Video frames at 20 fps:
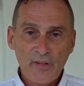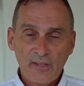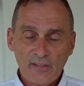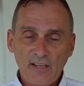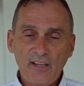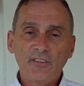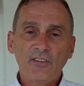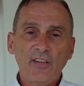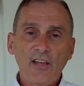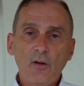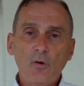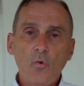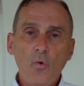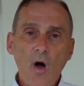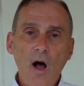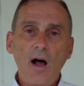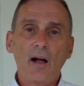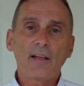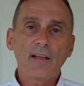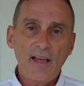Let's take a
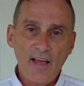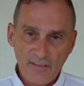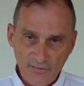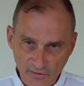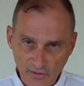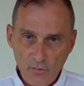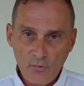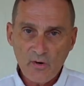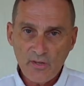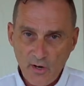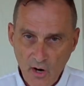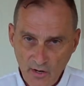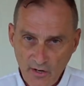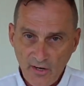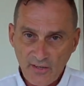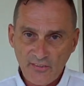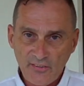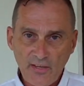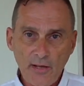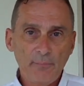walk and see what our
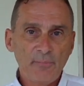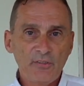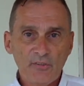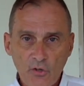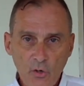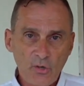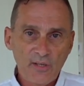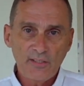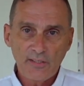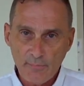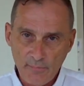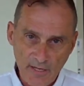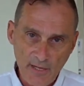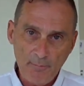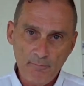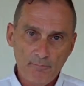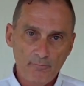next step is going to be.